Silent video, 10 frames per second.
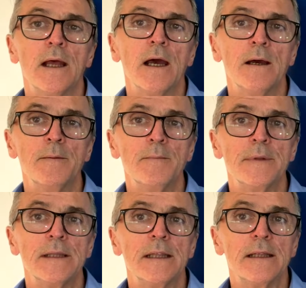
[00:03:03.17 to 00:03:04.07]
Now,
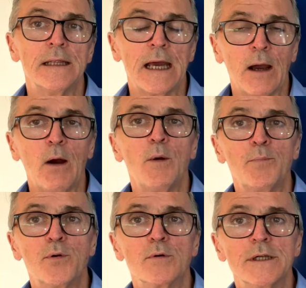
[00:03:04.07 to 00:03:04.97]
how
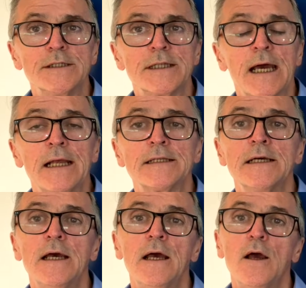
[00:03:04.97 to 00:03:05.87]
important is that?
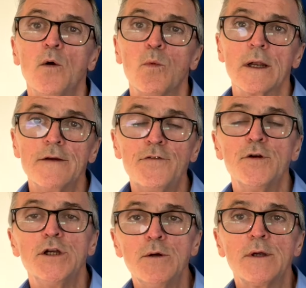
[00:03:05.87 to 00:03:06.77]
Well, if you're
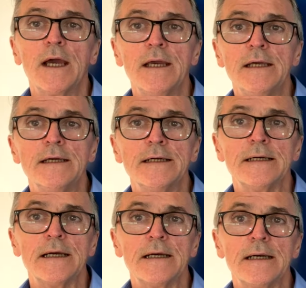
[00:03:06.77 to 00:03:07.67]
a UK
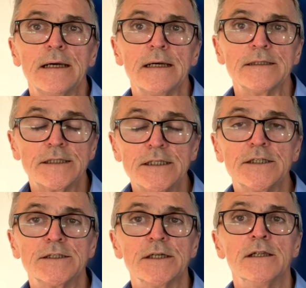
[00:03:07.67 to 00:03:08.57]

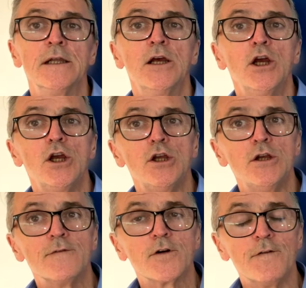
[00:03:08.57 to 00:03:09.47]
citizen,
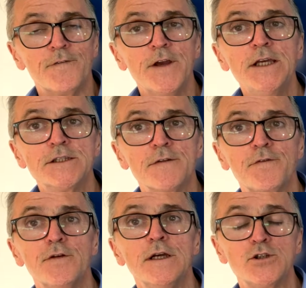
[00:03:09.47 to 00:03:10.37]
you've got
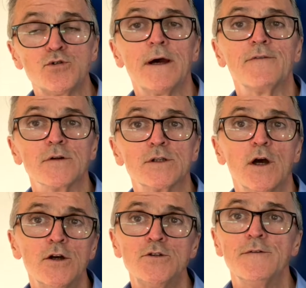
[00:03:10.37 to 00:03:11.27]
visa-free travel to
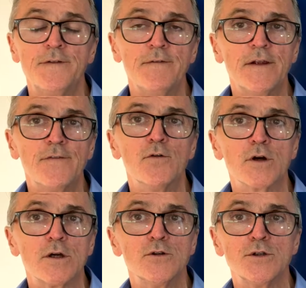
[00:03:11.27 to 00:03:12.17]
154
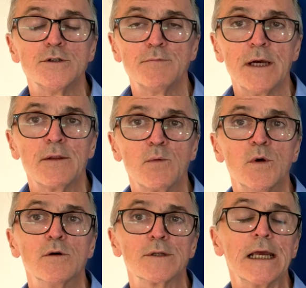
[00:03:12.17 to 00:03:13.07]
countries around the
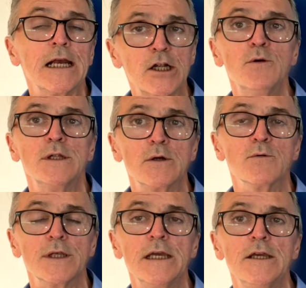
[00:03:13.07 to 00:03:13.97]
world, including all
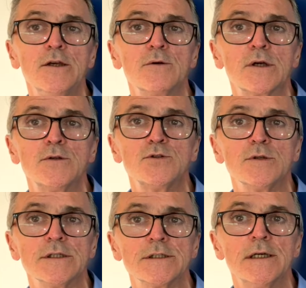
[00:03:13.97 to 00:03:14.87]
the EU
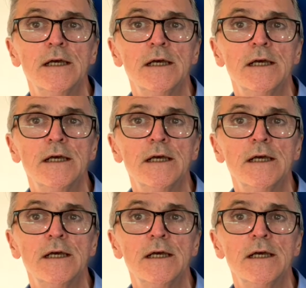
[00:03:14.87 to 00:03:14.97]
countries.